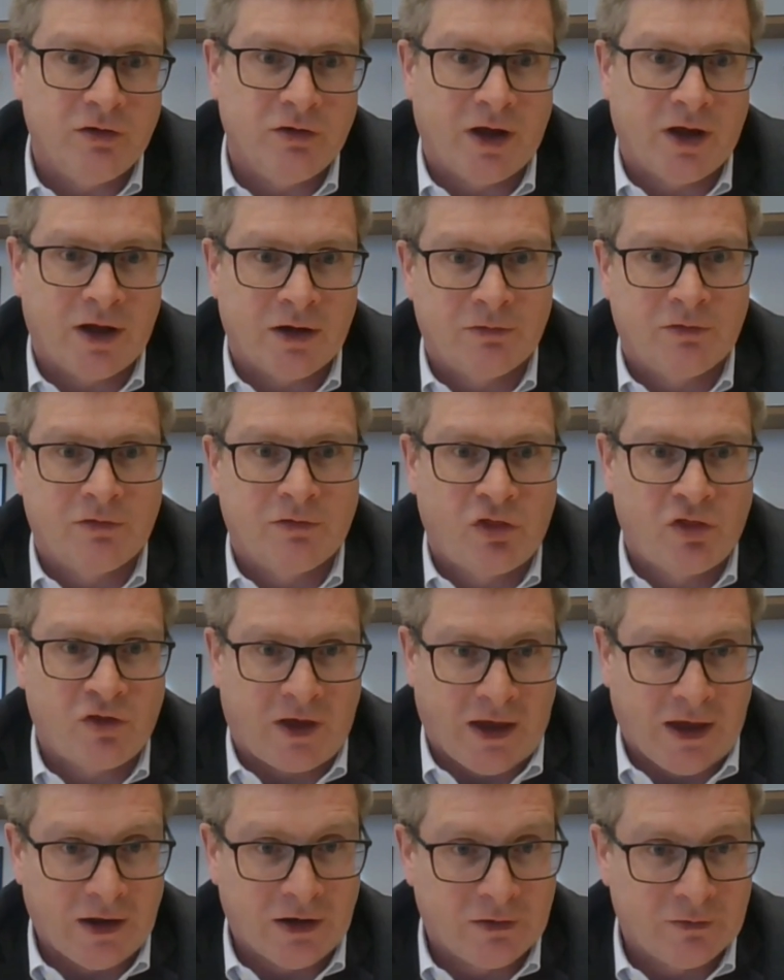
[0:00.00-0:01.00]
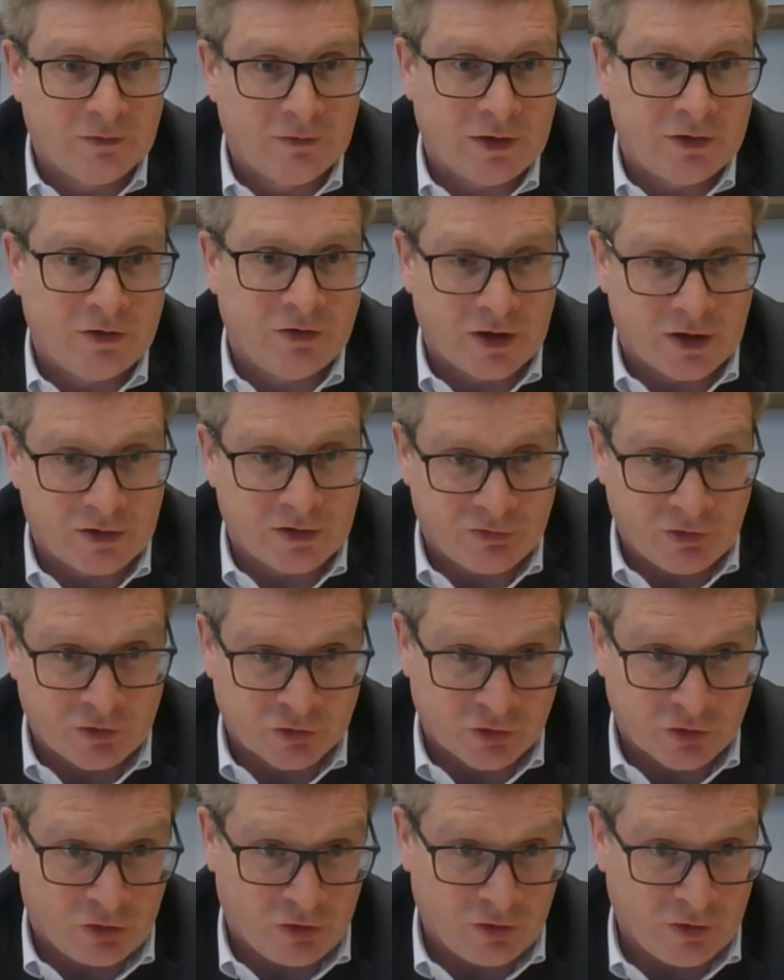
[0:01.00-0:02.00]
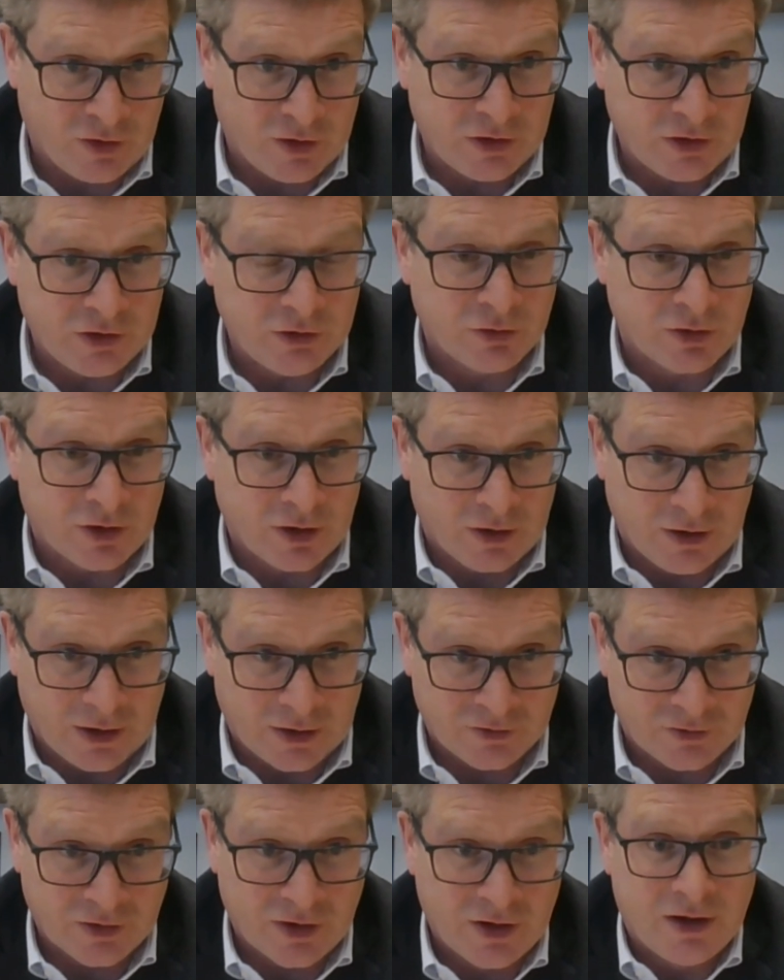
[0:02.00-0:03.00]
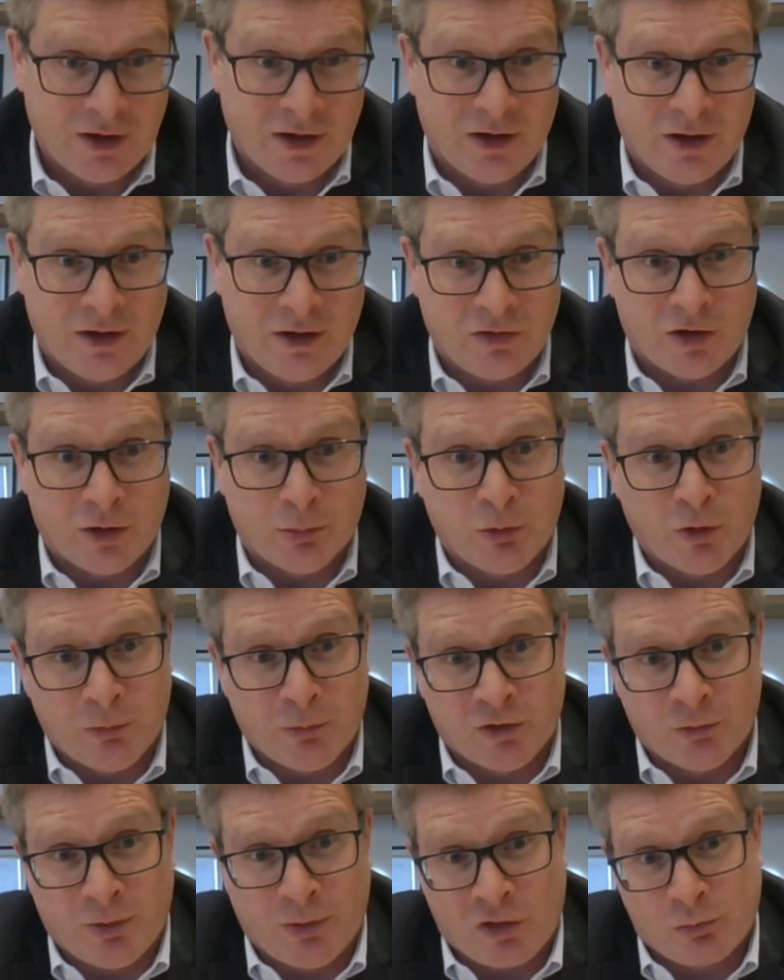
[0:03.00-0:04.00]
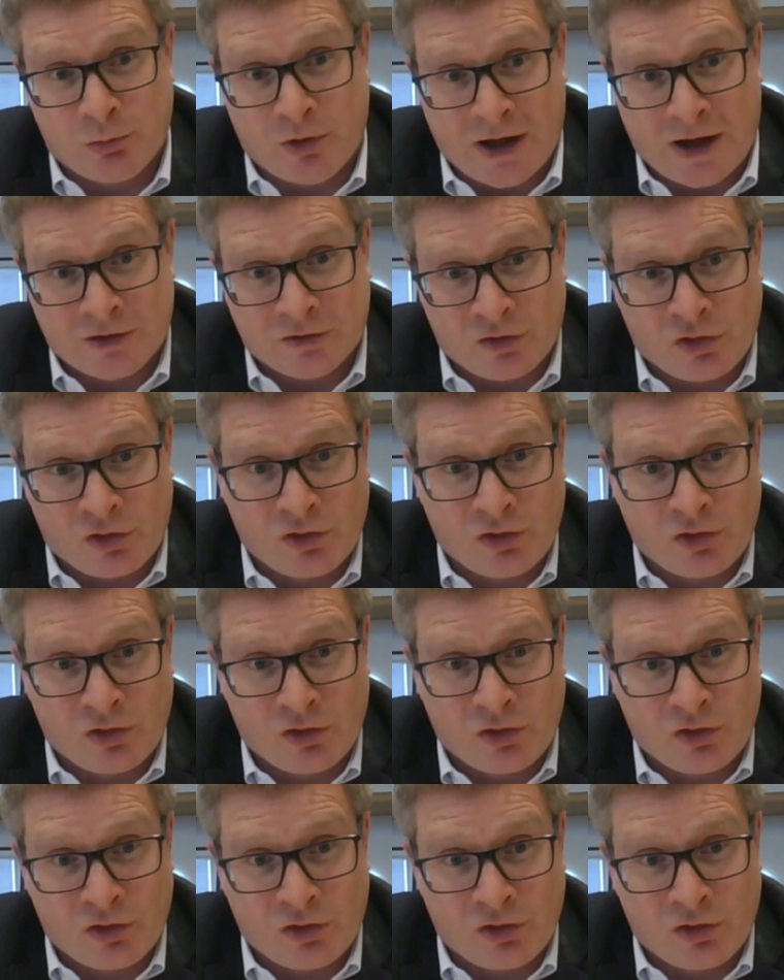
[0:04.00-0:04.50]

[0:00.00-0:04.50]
you get scale and you get efficiency and you can get the deployment of best practice.